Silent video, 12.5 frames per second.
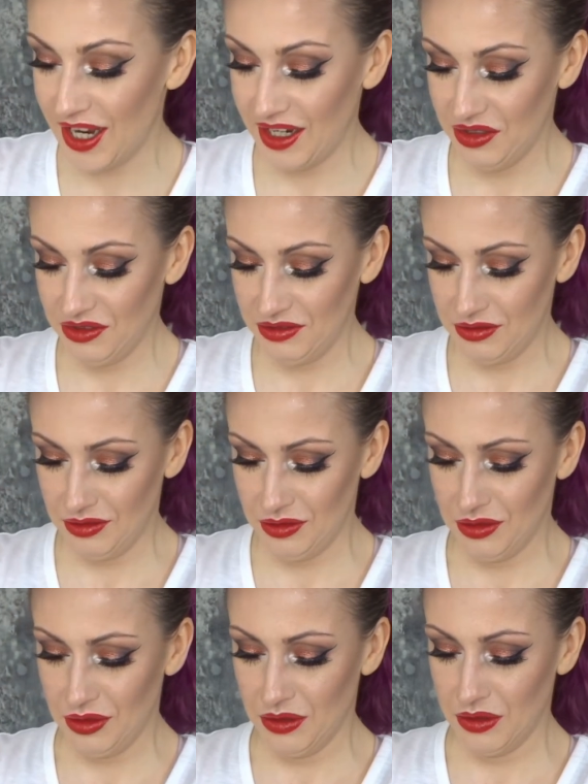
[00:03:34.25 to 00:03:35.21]

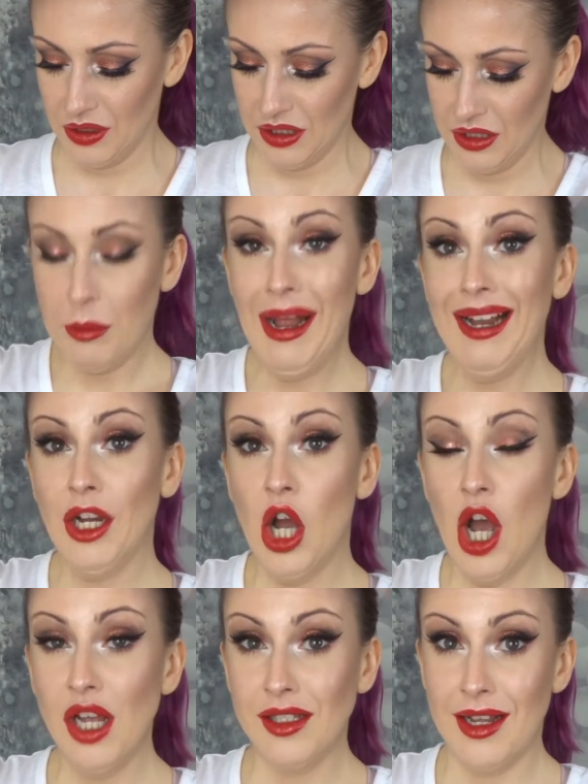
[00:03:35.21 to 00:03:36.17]
Oh, my
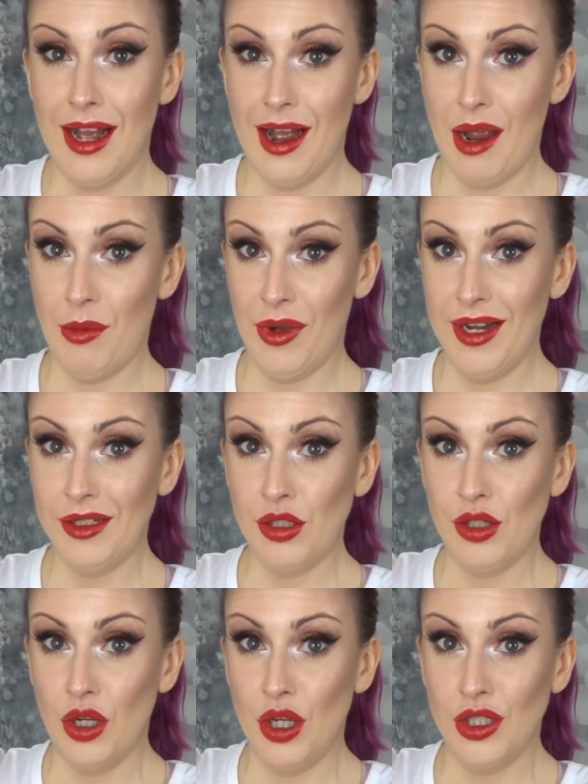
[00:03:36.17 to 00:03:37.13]
car's a hybrid,
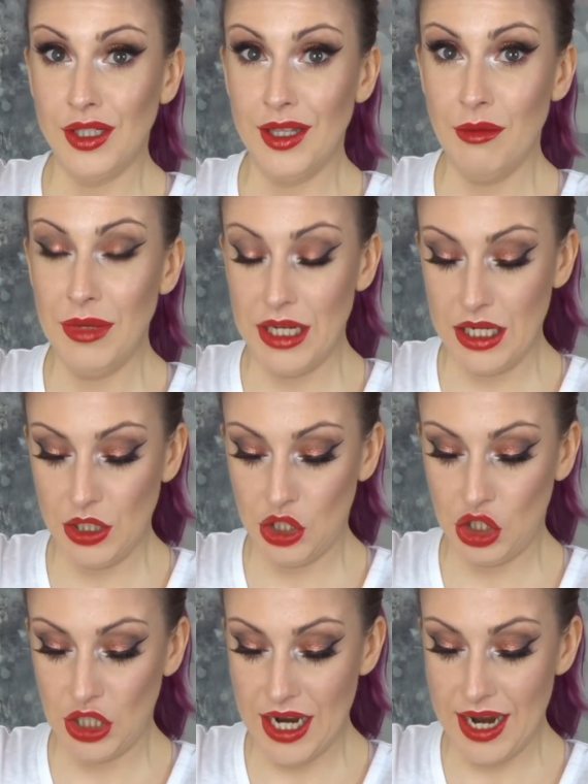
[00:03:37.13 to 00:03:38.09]
so does that mean it
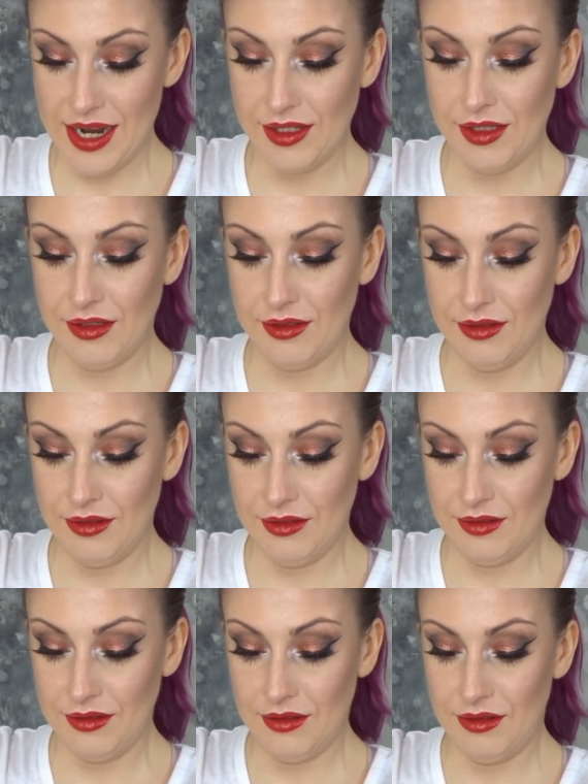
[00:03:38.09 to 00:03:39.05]
shares
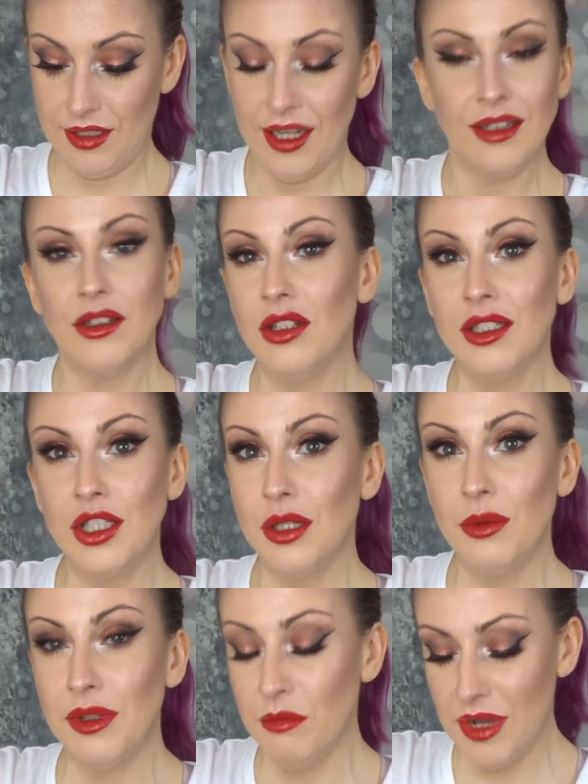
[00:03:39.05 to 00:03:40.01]
technology
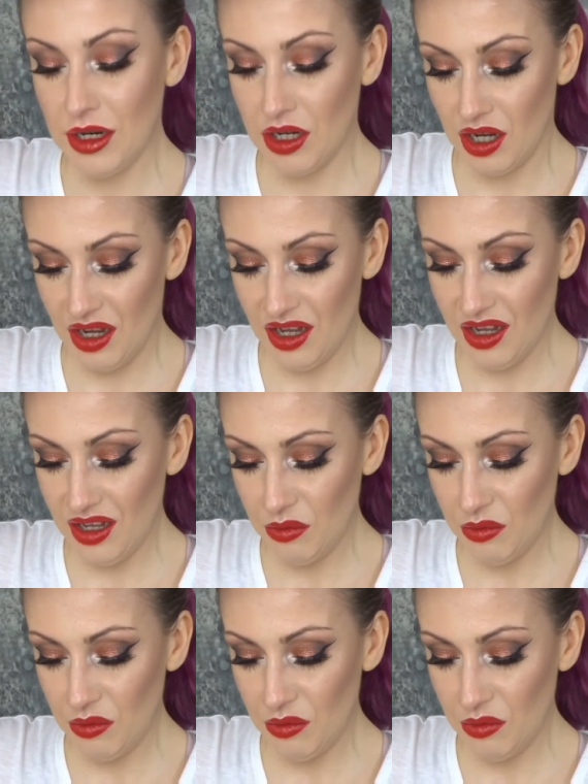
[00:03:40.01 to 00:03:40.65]
with my car?